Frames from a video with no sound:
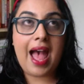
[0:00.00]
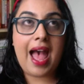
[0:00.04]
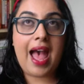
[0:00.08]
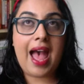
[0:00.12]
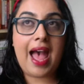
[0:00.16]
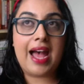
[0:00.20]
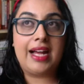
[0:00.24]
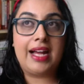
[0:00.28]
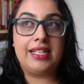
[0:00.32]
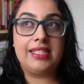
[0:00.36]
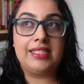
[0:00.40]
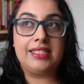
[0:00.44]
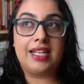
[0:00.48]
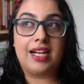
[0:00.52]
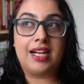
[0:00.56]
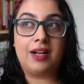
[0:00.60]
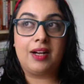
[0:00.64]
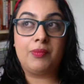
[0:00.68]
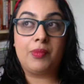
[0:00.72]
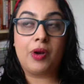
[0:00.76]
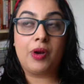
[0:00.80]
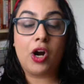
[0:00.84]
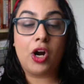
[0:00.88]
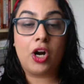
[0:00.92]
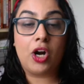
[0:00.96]
And
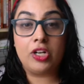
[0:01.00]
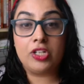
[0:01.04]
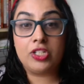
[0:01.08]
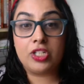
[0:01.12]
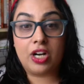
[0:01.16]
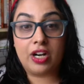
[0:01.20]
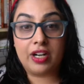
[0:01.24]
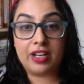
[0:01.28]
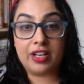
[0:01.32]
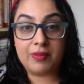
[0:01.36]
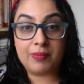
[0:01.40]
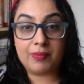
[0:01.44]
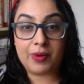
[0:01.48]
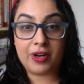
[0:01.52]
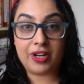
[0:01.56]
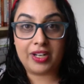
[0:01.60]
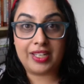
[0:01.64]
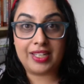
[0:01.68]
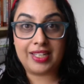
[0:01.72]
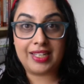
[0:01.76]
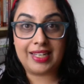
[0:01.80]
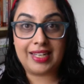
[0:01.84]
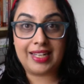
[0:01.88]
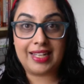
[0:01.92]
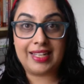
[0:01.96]
her target
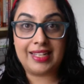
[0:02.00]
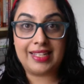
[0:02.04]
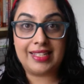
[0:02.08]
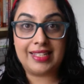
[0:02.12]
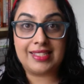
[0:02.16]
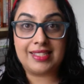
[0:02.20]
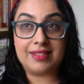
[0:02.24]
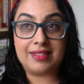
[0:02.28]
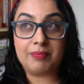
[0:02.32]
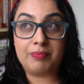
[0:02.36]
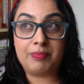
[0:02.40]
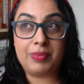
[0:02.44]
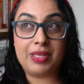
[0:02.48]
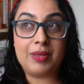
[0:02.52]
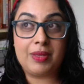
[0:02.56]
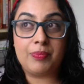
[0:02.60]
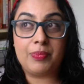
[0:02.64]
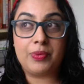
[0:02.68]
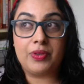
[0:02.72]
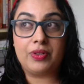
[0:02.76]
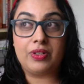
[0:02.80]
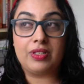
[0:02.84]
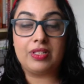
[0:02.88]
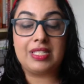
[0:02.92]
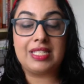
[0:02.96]
market is
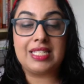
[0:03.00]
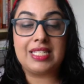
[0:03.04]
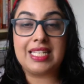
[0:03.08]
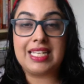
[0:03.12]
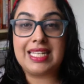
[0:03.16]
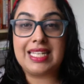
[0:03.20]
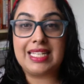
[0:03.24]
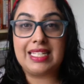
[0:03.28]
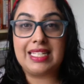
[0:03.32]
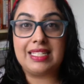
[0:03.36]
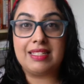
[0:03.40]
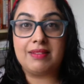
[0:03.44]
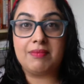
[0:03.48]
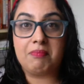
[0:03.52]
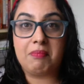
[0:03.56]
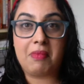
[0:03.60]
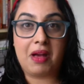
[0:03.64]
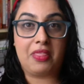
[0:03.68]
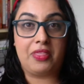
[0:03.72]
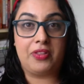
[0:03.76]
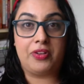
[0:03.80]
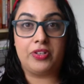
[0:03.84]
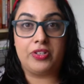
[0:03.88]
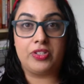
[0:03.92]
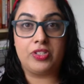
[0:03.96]
teen
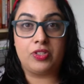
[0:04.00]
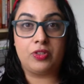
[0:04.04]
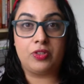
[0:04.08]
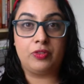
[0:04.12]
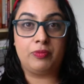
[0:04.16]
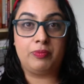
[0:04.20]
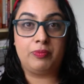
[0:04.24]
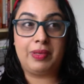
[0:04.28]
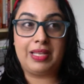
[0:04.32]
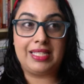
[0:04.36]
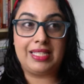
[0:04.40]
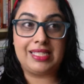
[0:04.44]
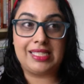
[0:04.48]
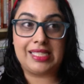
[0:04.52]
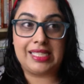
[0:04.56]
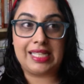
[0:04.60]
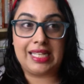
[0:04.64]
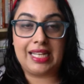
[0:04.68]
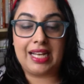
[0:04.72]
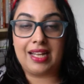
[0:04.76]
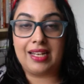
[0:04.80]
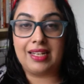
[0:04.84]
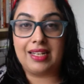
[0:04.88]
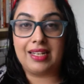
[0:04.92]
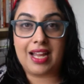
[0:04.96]
mothers who basically
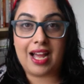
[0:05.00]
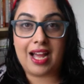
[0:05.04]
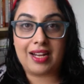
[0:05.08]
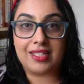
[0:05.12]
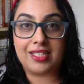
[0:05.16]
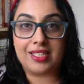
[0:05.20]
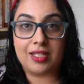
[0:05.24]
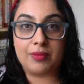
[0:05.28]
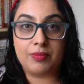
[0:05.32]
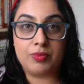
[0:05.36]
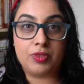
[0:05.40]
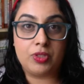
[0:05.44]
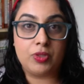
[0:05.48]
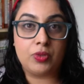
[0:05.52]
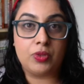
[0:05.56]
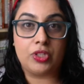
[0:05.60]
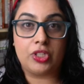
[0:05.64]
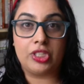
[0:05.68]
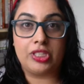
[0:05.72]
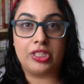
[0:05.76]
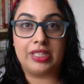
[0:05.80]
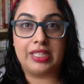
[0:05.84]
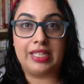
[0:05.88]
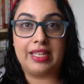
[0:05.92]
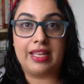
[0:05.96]
got knocked up too
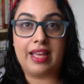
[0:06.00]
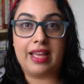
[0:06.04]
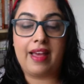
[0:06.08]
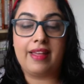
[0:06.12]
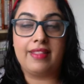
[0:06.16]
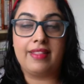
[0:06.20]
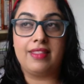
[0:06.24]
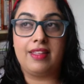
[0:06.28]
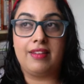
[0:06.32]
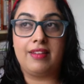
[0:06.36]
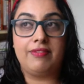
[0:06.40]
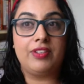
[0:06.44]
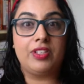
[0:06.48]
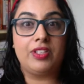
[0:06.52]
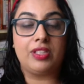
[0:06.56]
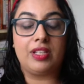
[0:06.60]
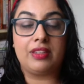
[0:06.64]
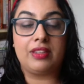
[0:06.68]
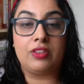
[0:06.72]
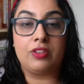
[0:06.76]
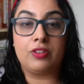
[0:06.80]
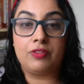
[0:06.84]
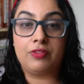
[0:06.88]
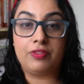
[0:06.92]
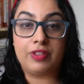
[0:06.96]
early and they feel like
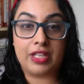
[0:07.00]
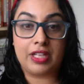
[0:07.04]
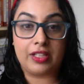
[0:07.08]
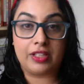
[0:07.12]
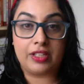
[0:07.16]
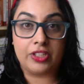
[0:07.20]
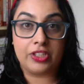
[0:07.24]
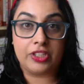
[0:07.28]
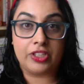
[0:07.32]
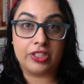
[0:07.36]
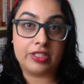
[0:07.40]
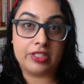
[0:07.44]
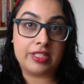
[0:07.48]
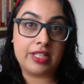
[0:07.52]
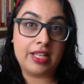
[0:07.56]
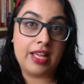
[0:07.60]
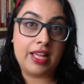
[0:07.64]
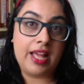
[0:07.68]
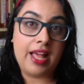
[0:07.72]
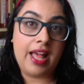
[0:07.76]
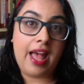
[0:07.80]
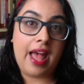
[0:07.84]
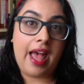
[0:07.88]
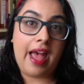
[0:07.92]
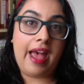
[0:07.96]
they're failures.
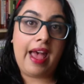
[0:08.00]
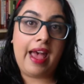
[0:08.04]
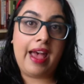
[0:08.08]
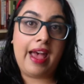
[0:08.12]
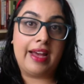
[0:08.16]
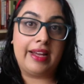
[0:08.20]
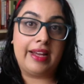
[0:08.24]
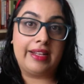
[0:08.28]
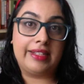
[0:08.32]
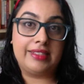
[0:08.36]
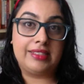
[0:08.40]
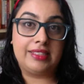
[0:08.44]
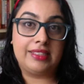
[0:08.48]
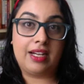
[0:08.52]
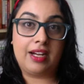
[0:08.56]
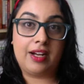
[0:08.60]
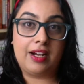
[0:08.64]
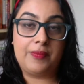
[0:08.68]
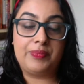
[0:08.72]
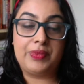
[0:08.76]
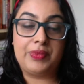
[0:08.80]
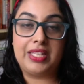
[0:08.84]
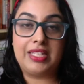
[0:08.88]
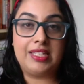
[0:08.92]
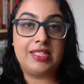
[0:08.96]
And
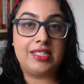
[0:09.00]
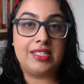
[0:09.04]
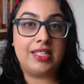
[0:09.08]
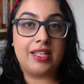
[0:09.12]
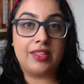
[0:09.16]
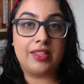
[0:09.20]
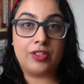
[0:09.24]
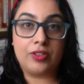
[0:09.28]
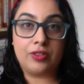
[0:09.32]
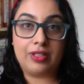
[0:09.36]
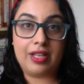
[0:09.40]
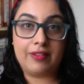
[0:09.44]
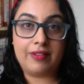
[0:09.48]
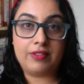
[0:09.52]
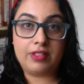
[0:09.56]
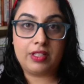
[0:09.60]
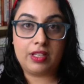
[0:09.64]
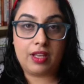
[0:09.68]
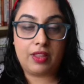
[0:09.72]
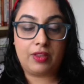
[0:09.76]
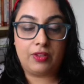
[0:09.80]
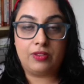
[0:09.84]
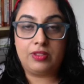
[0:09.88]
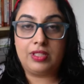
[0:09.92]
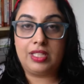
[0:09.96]
they need to get their life
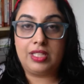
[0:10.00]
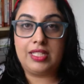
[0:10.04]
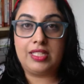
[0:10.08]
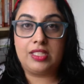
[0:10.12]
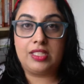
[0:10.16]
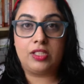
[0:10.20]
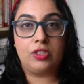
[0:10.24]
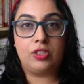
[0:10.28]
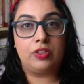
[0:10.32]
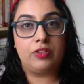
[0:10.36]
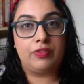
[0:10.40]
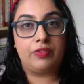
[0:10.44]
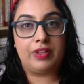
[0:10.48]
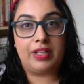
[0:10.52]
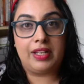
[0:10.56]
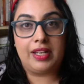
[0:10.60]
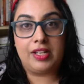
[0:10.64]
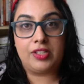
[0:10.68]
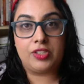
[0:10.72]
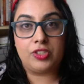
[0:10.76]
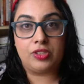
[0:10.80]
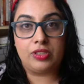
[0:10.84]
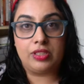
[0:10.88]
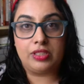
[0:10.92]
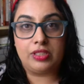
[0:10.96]
together. They need to learn
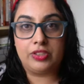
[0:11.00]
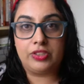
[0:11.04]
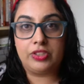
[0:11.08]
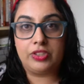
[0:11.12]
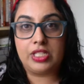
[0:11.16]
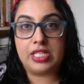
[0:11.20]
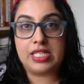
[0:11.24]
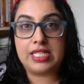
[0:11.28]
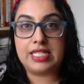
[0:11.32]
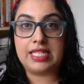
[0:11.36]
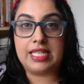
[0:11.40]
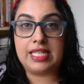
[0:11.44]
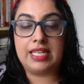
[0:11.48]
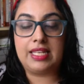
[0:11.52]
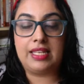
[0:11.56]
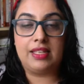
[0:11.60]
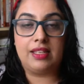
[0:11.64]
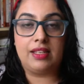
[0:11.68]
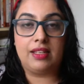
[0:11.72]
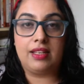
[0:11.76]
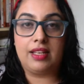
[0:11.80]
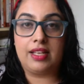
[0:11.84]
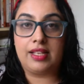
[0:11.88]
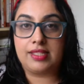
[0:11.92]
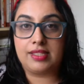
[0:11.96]
financial literacy,
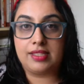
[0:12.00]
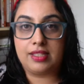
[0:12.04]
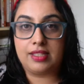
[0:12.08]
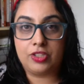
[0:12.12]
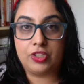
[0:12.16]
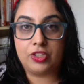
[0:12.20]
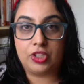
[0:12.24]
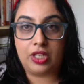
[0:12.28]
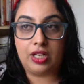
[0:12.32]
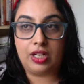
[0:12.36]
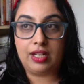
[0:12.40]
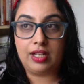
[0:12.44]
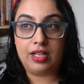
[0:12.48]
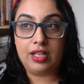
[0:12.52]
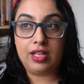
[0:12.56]
etc.